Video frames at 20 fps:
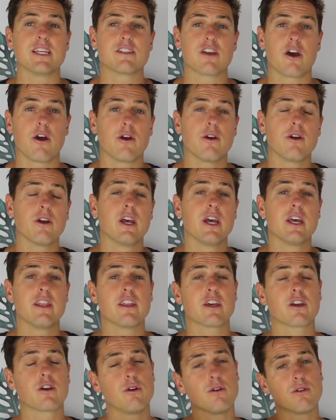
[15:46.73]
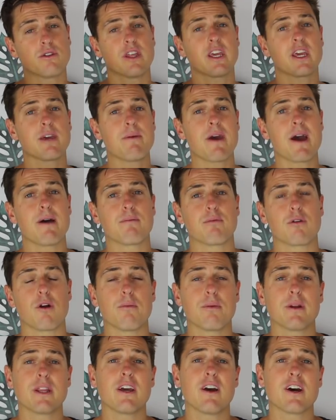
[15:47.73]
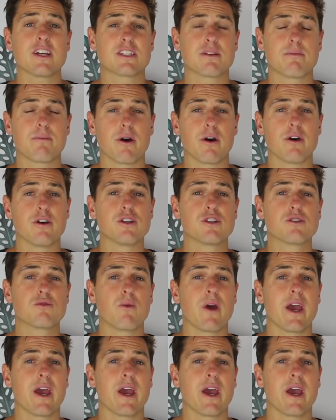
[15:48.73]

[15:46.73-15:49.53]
So the cool thing about property, I suppose,